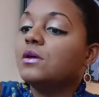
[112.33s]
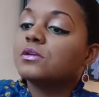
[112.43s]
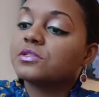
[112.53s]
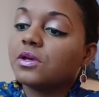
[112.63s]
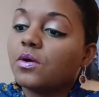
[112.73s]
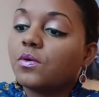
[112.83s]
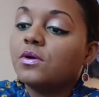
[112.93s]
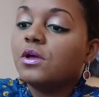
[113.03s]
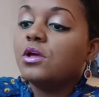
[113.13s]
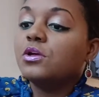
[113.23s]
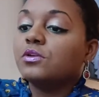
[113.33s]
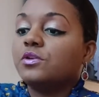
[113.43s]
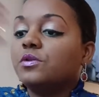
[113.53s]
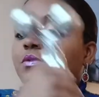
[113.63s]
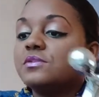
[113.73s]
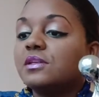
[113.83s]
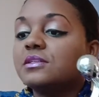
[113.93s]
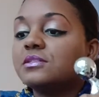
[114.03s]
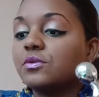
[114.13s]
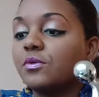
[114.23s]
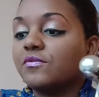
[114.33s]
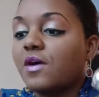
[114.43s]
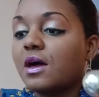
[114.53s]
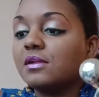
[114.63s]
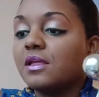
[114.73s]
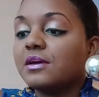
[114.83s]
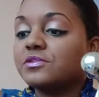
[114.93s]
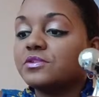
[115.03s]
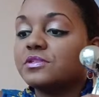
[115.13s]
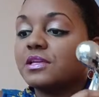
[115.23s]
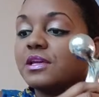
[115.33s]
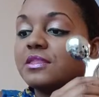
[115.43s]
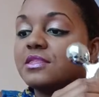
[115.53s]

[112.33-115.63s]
So, use this to revitalize your skin.